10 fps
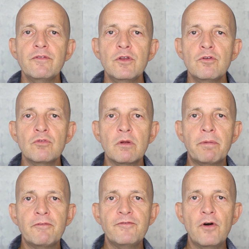if you
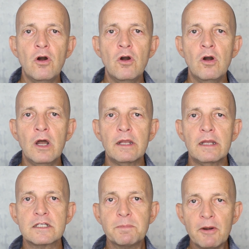prefer
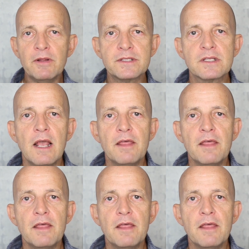spirits,